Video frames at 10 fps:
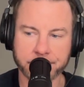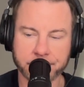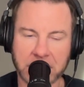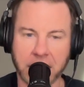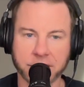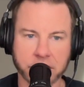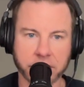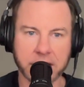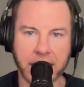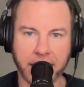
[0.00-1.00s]

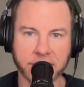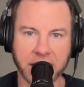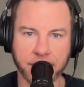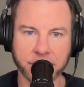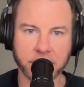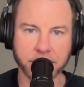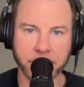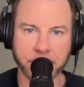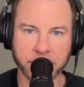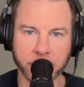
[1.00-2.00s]
dastardly acts happening to
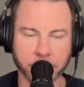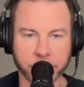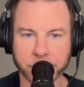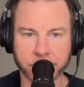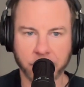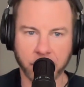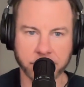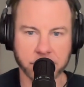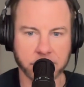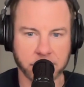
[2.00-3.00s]
family members.
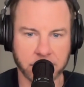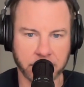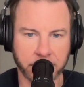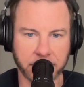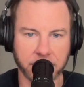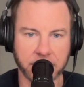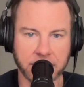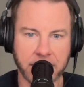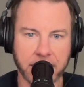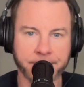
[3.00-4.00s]
I'll leave it
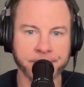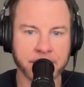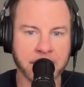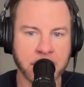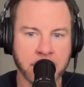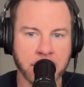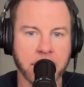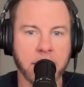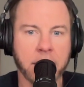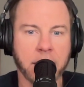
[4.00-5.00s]
at
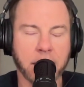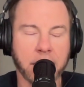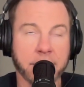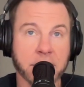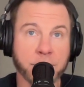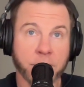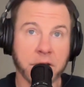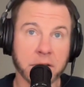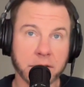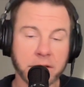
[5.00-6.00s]
that. This
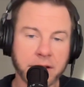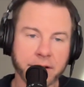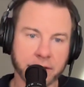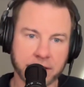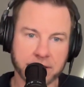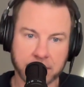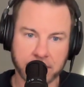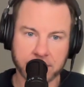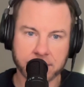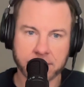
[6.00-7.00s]
movie literally
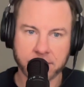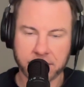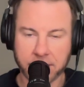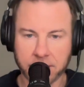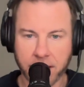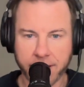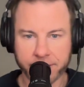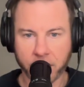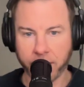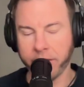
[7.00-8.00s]
says, there's a line
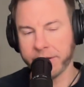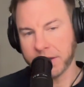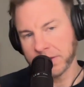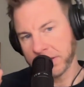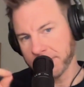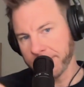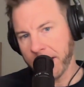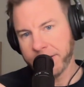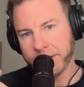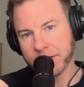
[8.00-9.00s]
of dialogue that says,
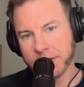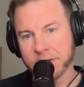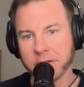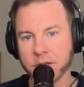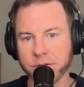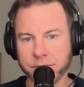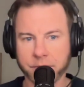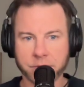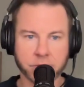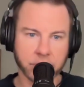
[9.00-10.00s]
violence is the
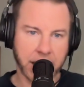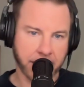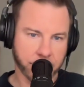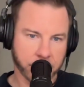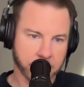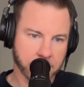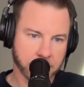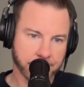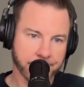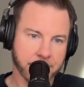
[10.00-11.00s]
universal
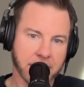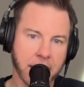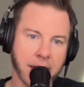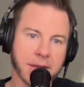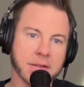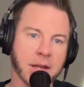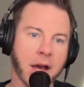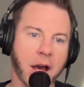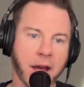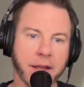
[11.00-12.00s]
language, and
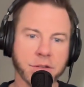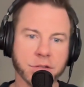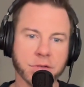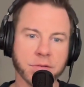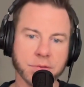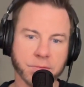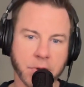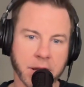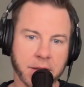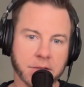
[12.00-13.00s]
I choose
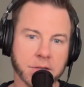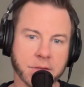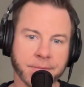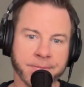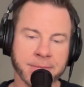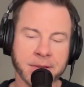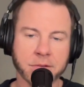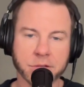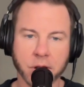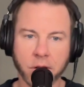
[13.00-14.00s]
rage.
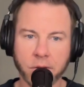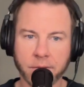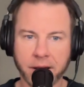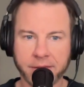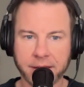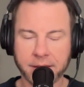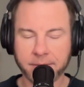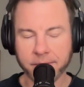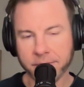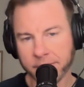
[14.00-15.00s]
So I
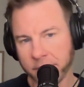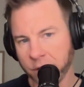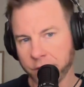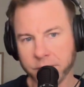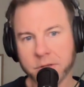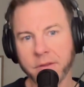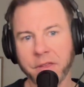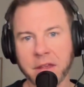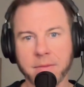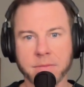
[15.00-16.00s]
think those
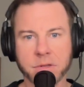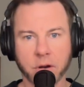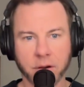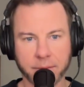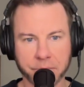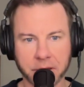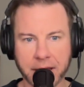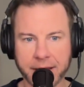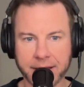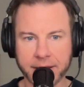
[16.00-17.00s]
themes are at
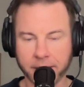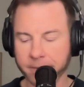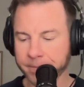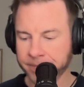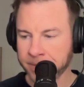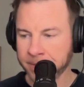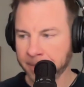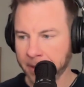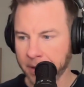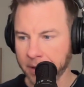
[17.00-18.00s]
play here.
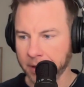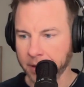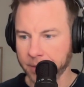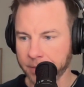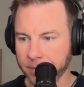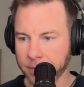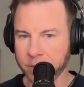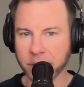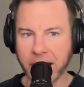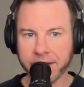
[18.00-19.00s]

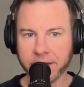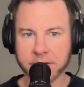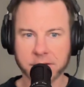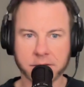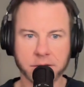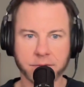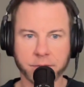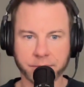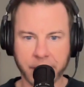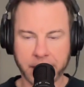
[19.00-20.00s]
Violence,
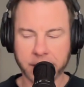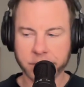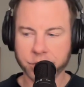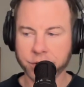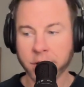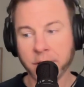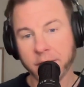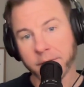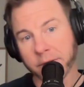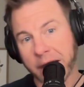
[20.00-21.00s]
revenge,
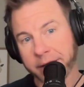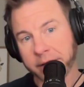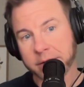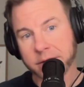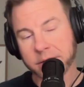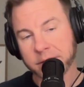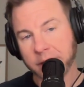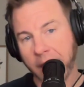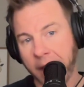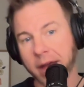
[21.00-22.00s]
violence
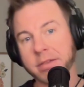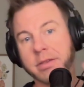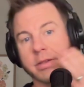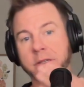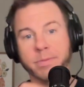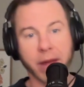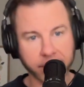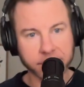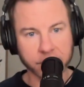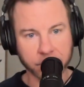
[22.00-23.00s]
as
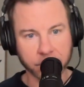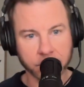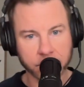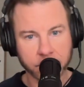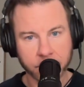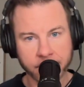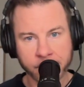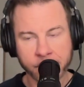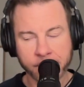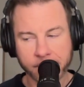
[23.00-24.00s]
spectacle,
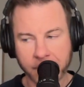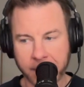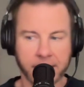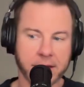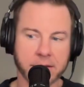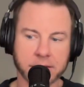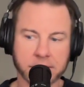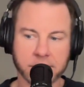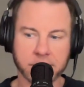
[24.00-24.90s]
and